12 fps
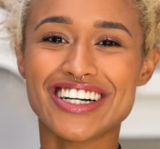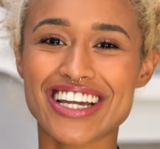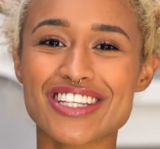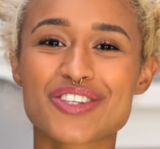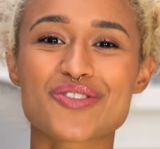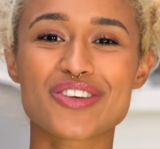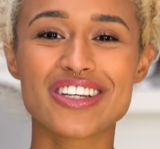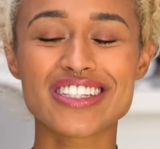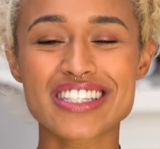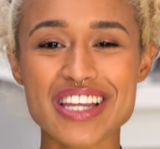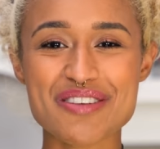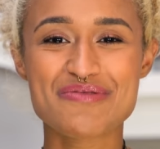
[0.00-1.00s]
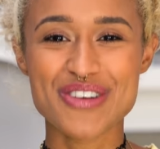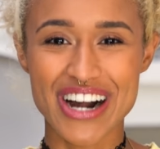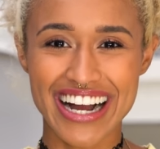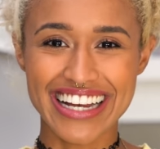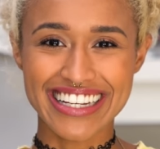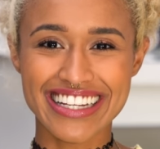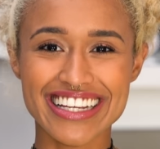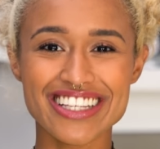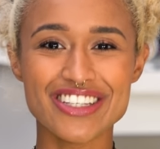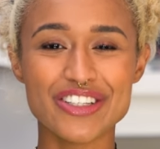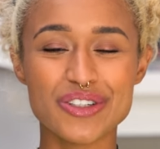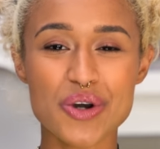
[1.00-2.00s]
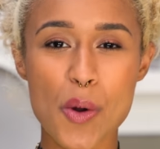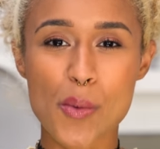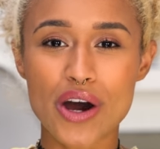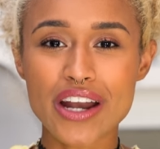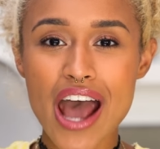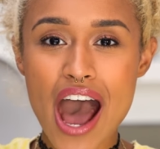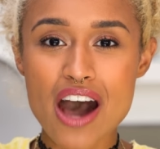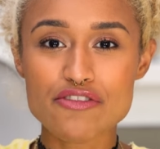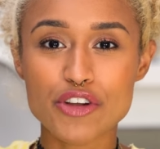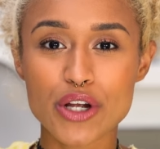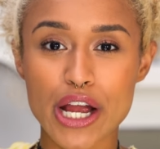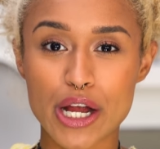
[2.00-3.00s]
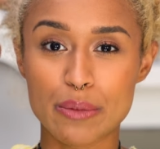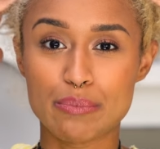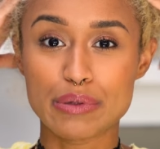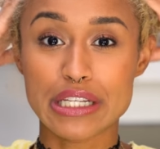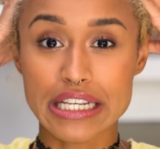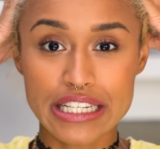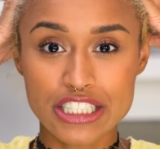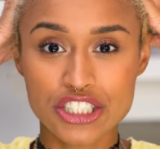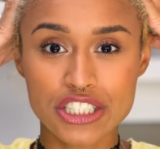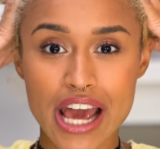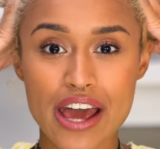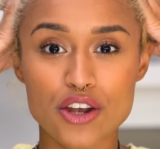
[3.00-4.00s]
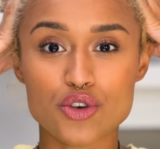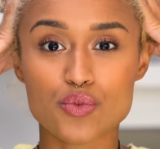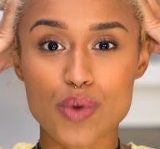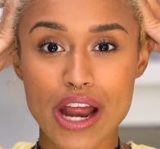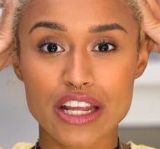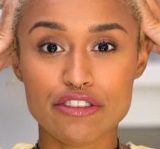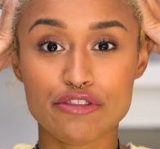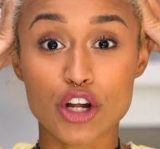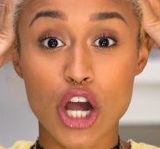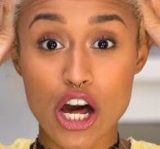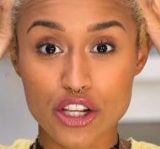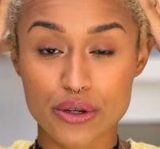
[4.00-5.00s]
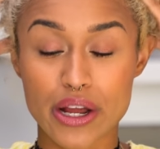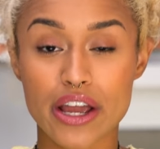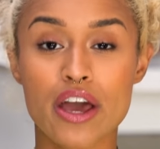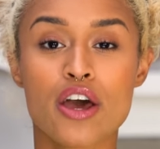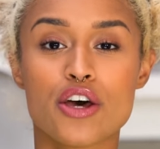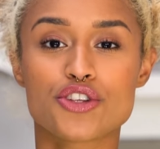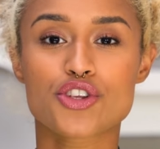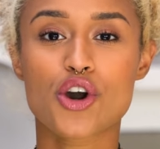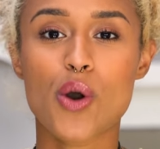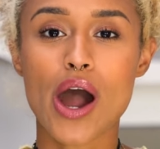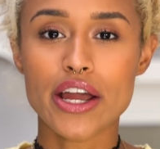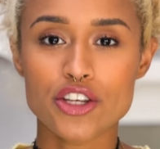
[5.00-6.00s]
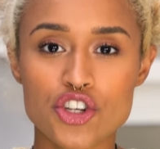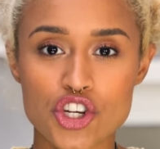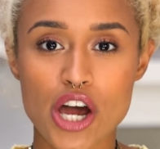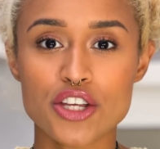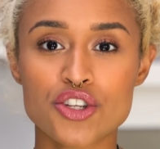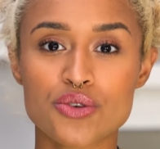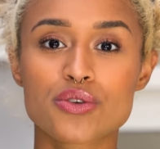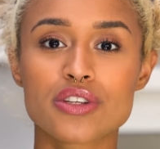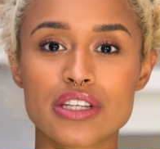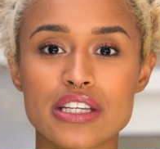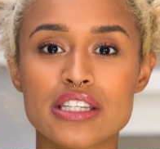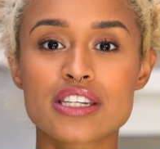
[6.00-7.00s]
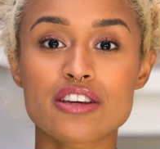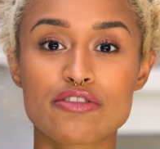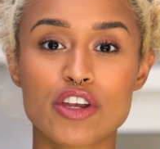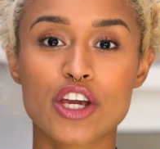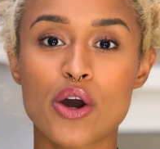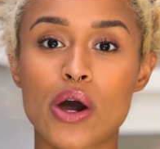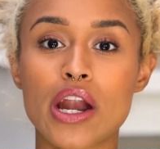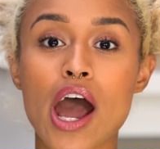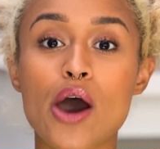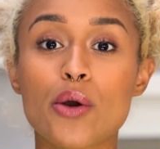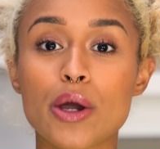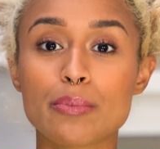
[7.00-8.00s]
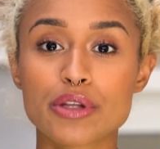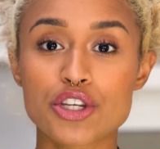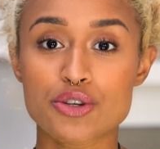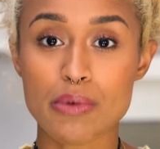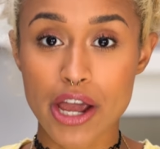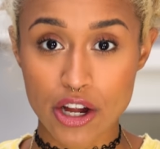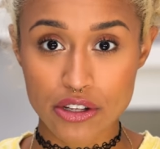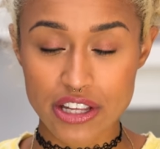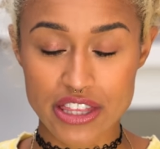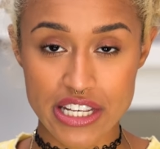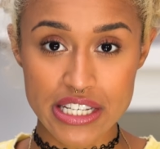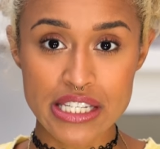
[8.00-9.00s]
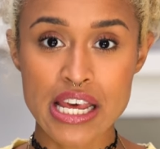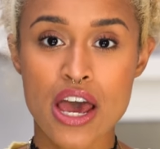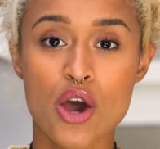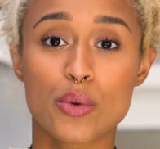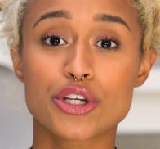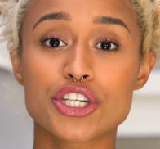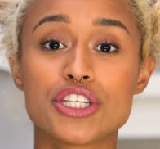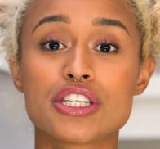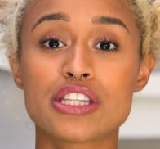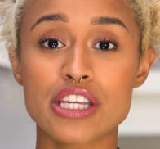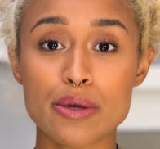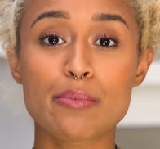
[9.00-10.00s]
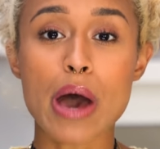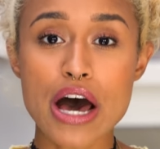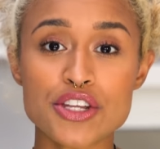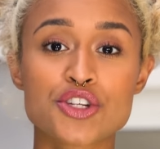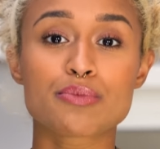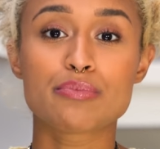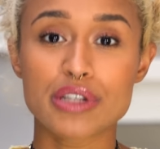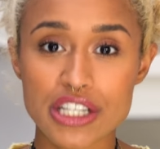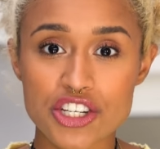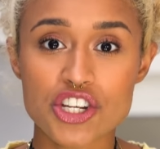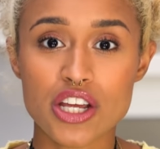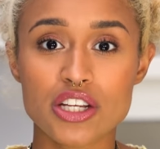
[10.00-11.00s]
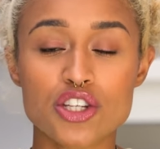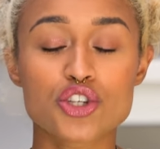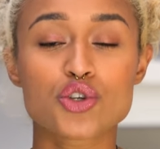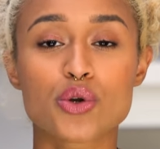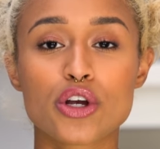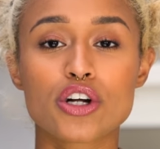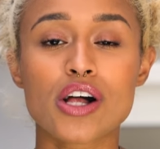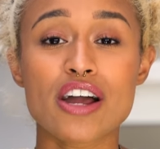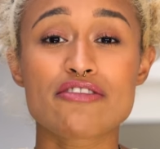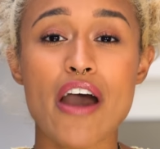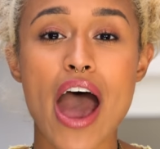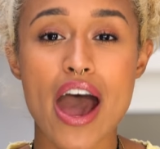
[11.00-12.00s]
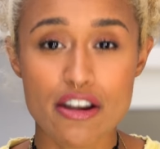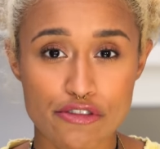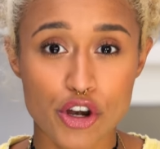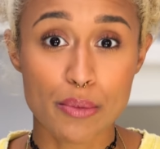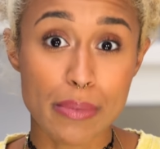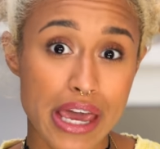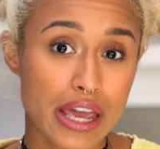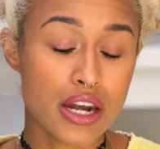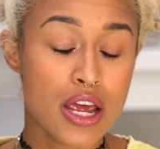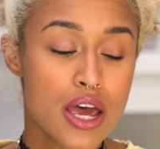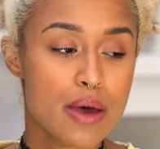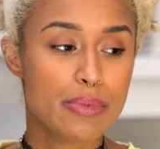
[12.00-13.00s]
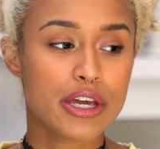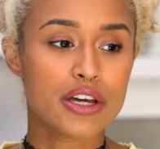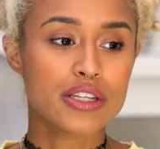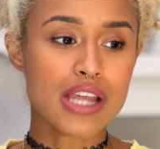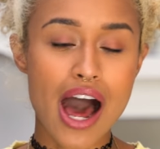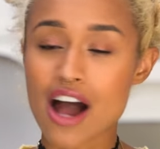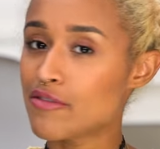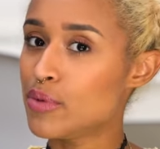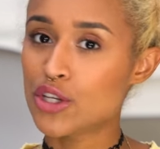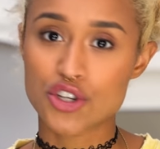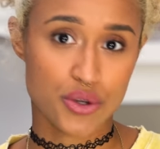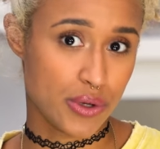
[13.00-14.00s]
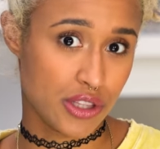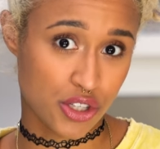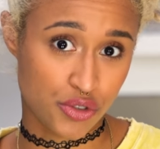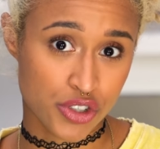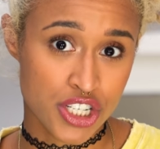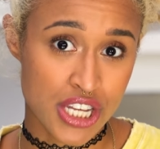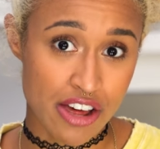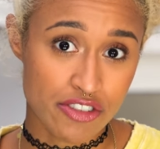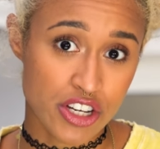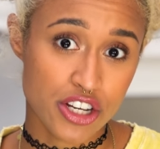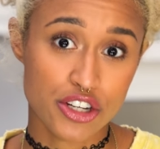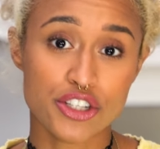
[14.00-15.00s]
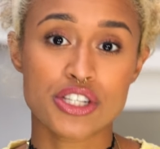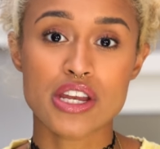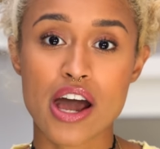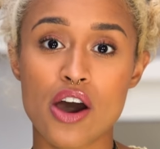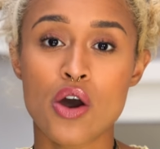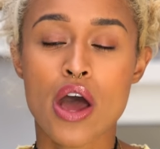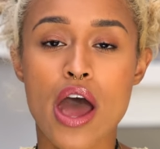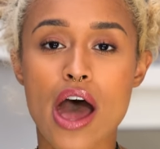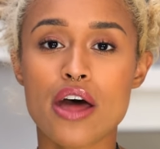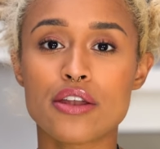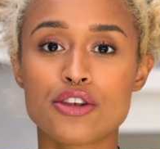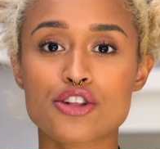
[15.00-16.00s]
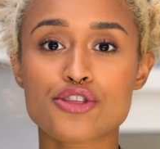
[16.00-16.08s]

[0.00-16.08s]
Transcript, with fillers: Okay, so real step one, you wanna have your hair bleached and ready for coloring. So I just released a video on how I bleached my hair like this, which is the best bleaching tutorial I've ever made because I've been doing this for seven years now and